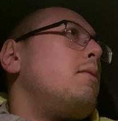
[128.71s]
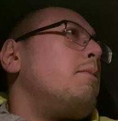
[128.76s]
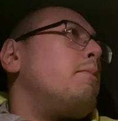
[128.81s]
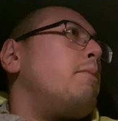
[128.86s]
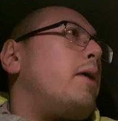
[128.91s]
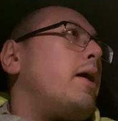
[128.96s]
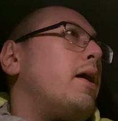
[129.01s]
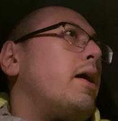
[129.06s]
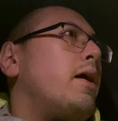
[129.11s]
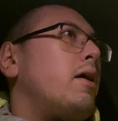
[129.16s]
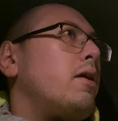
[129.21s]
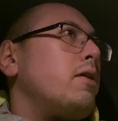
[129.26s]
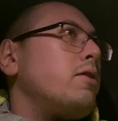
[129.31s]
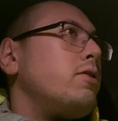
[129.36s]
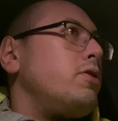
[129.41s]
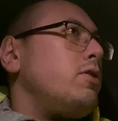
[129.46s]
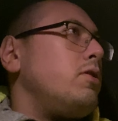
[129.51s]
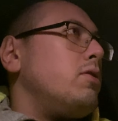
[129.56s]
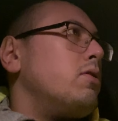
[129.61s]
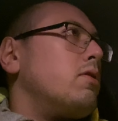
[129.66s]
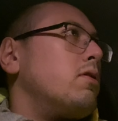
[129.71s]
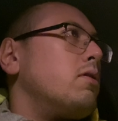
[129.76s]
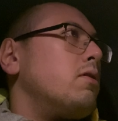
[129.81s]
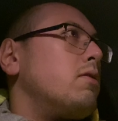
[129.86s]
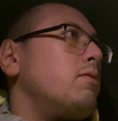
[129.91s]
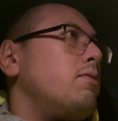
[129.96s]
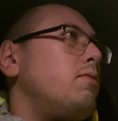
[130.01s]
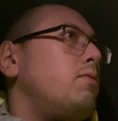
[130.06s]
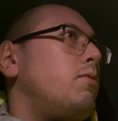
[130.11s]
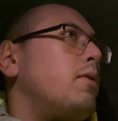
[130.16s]
biology
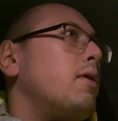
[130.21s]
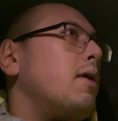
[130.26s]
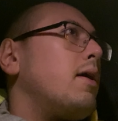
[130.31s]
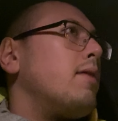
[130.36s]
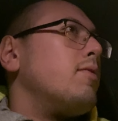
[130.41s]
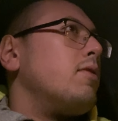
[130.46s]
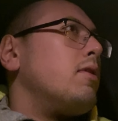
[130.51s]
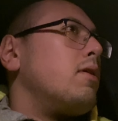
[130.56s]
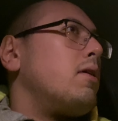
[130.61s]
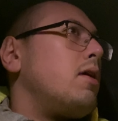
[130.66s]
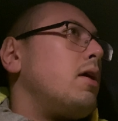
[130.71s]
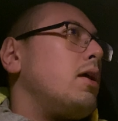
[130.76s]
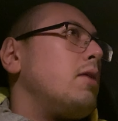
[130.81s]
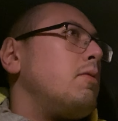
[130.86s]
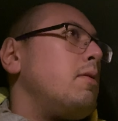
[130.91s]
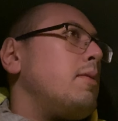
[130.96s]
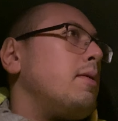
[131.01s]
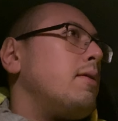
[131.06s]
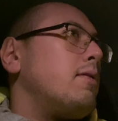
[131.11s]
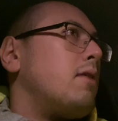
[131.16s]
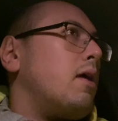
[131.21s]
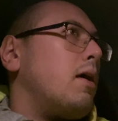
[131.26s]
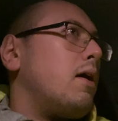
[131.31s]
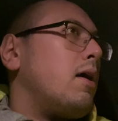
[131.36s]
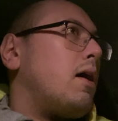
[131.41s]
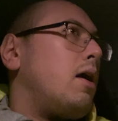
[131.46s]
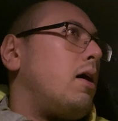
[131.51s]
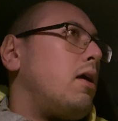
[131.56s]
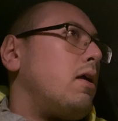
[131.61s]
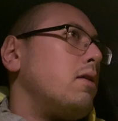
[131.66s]
or whatever the case may be,
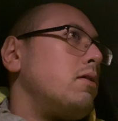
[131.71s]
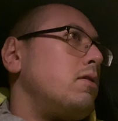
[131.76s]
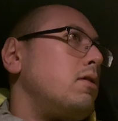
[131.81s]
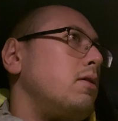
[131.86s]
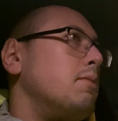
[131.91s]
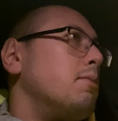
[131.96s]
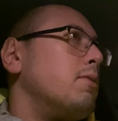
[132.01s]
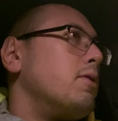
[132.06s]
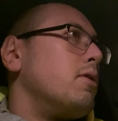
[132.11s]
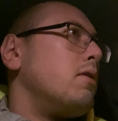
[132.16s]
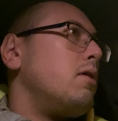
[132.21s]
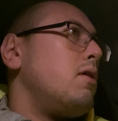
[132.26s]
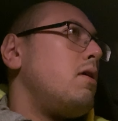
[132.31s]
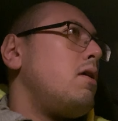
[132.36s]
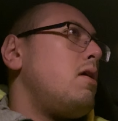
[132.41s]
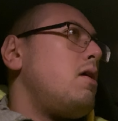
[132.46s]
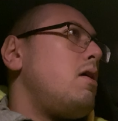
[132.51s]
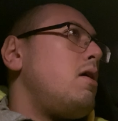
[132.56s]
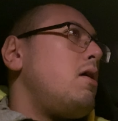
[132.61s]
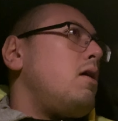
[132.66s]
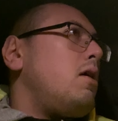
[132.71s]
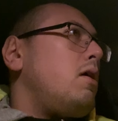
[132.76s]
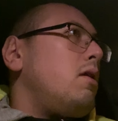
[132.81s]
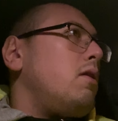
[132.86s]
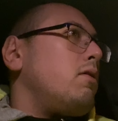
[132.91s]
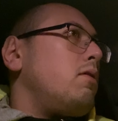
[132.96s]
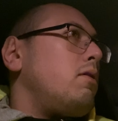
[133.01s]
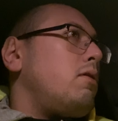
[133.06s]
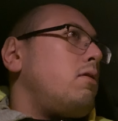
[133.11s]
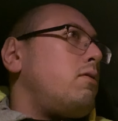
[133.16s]
psychology, but
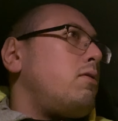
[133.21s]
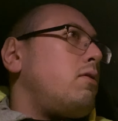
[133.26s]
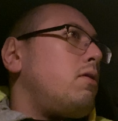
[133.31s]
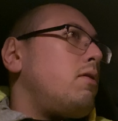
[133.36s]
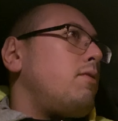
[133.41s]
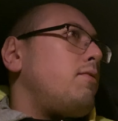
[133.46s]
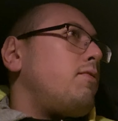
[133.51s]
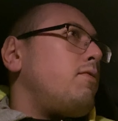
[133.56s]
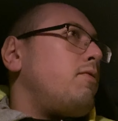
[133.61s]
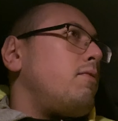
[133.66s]
there's this sort of